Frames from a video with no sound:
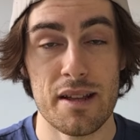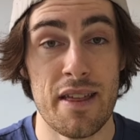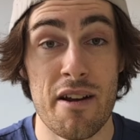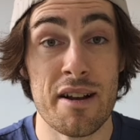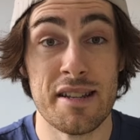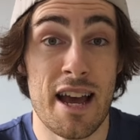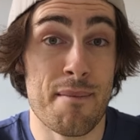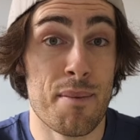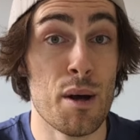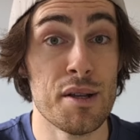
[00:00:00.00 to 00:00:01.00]
there is a
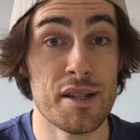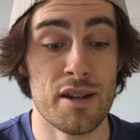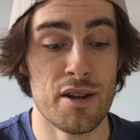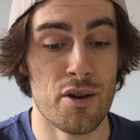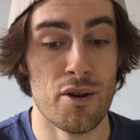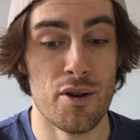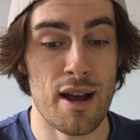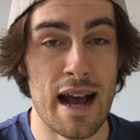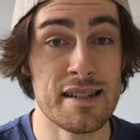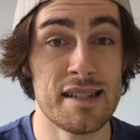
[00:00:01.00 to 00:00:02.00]
person who
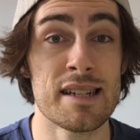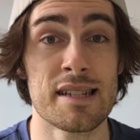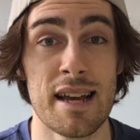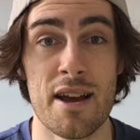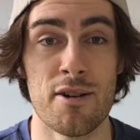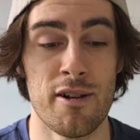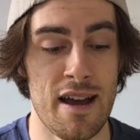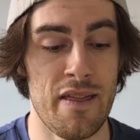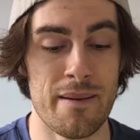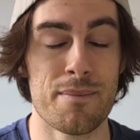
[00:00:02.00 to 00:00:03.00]
has a scale and they